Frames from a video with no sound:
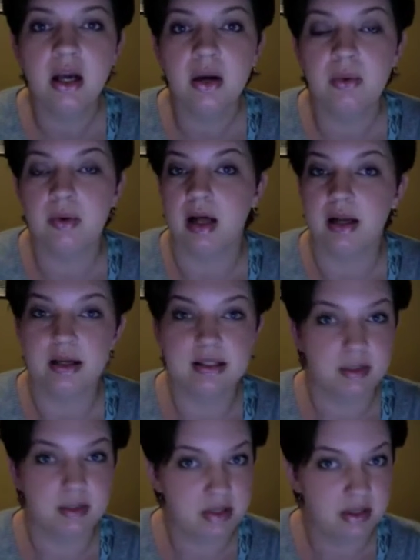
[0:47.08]
We're not
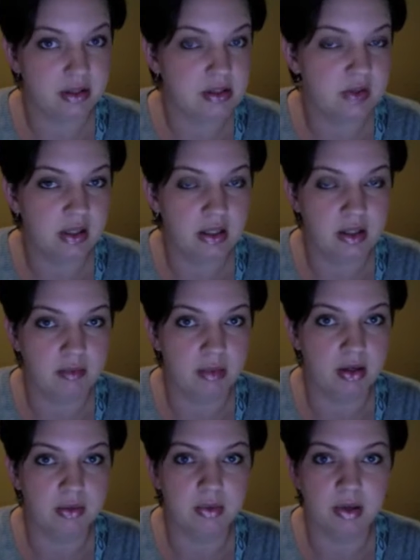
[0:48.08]
accepting those via
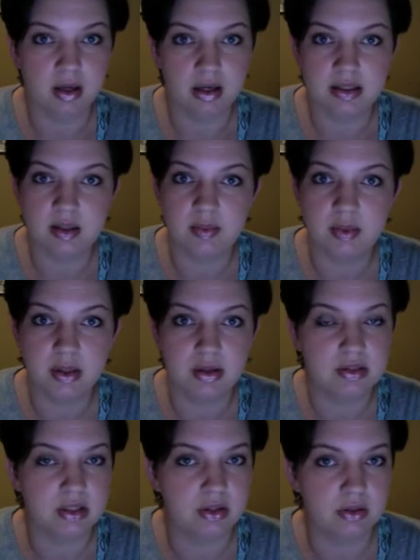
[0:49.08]
email. We're not accepting
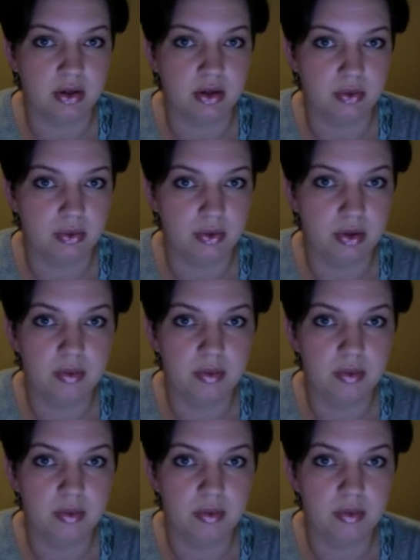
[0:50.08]
those under our door.